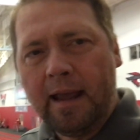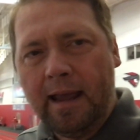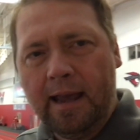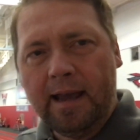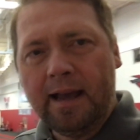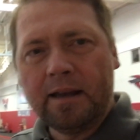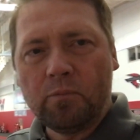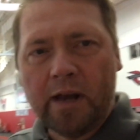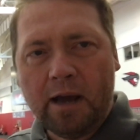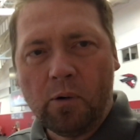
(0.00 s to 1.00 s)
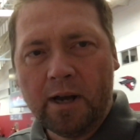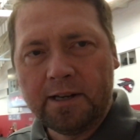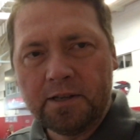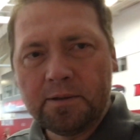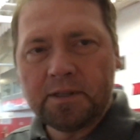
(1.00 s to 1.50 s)
And what I want to
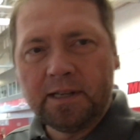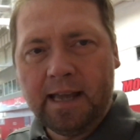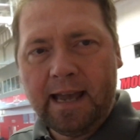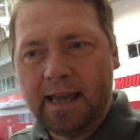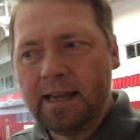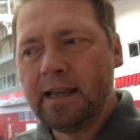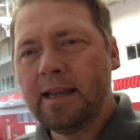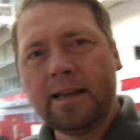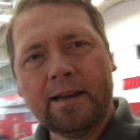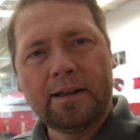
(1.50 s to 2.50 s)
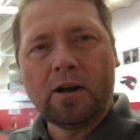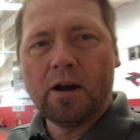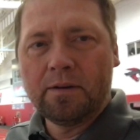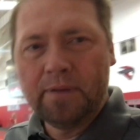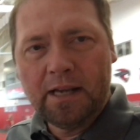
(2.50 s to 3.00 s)
do today in
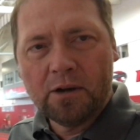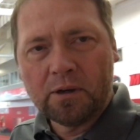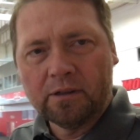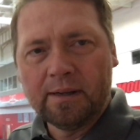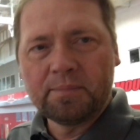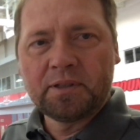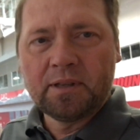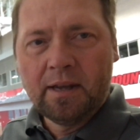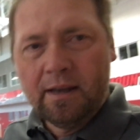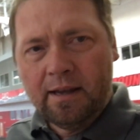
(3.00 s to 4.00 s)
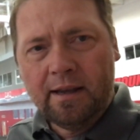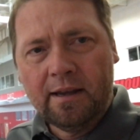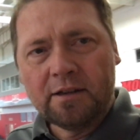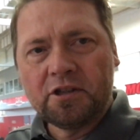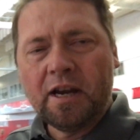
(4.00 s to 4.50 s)
our video clips
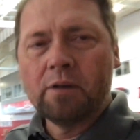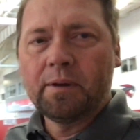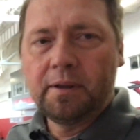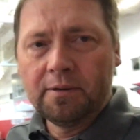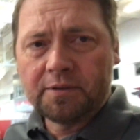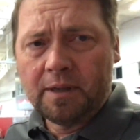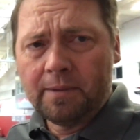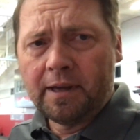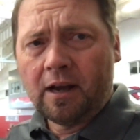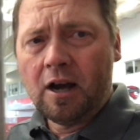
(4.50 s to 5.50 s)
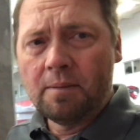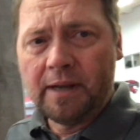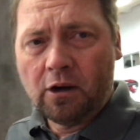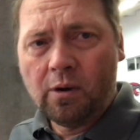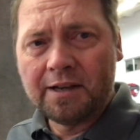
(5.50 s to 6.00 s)
is share with you some of the common
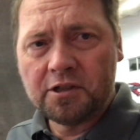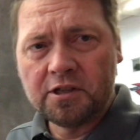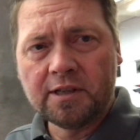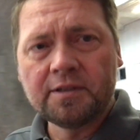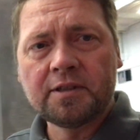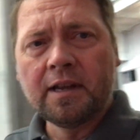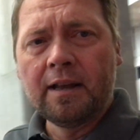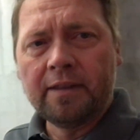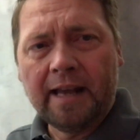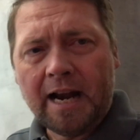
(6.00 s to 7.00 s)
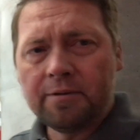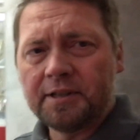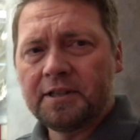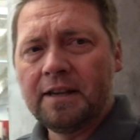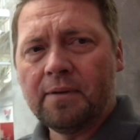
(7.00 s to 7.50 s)
questions that I
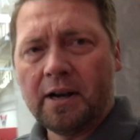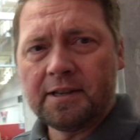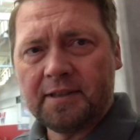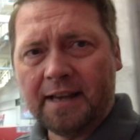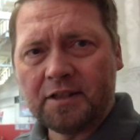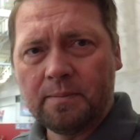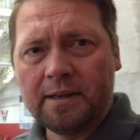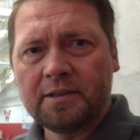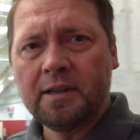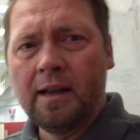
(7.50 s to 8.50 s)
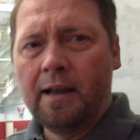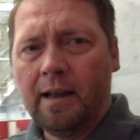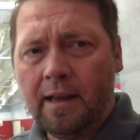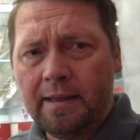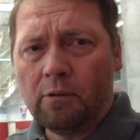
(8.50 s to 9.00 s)
receive on assessments
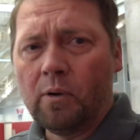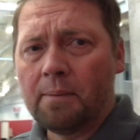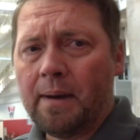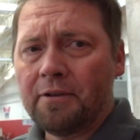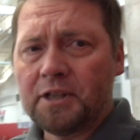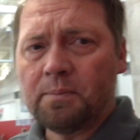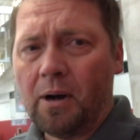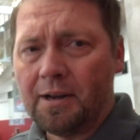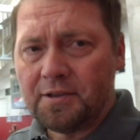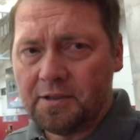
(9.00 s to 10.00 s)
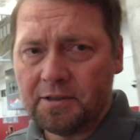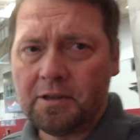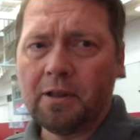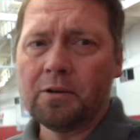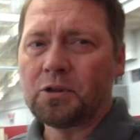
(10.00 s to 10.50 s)
and then what my responses to
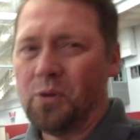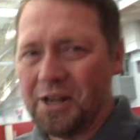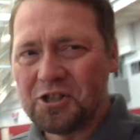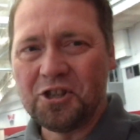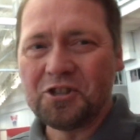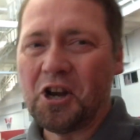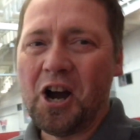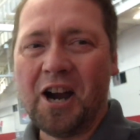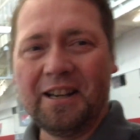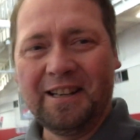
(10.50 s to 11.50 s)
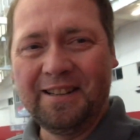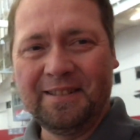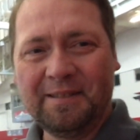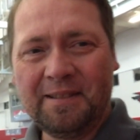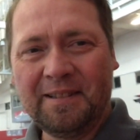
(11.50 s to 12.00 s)
those questions are.
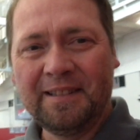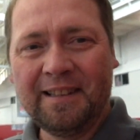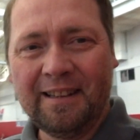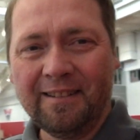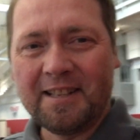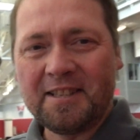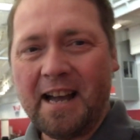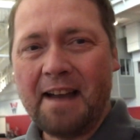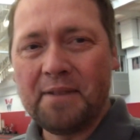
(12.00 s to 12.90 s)
Let's dive